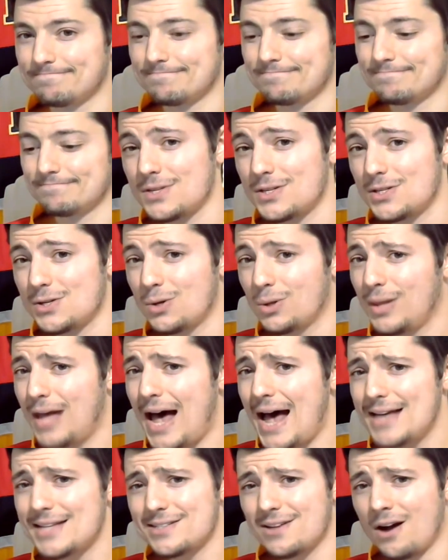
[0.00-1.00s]
So
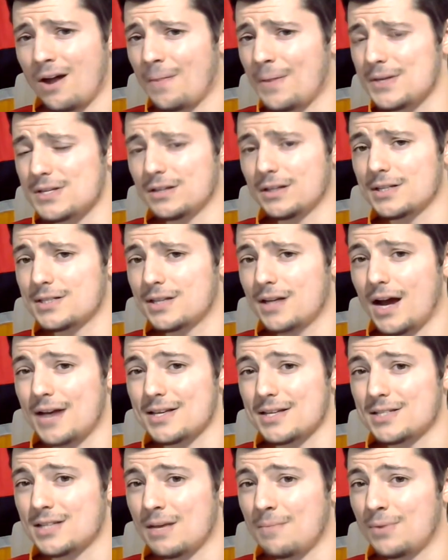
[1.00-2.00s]
last on this list, guys,
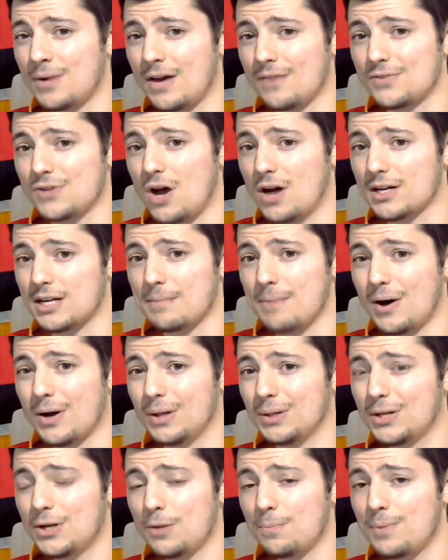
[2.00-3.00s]
is someone I've talked about a
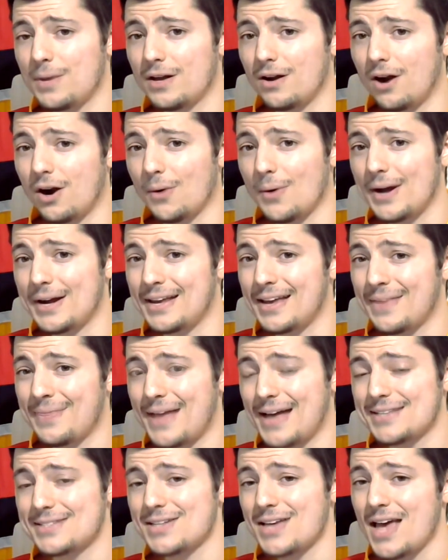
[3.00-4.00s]
little bit already, and
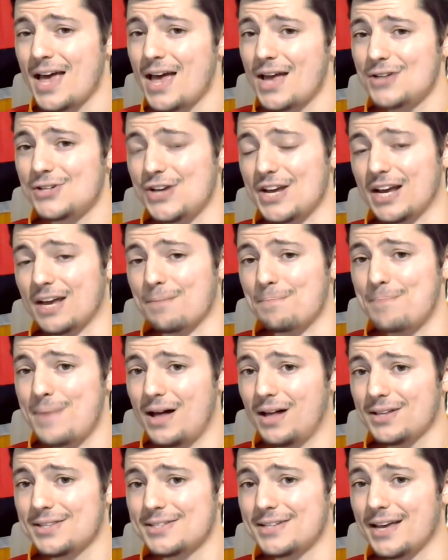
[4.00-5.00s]
that's Jacob
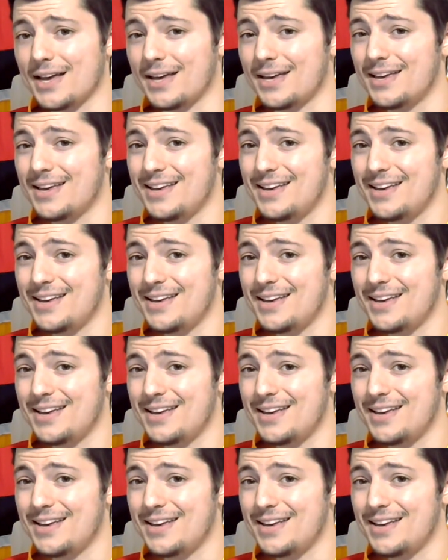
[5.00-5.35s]
Peltier.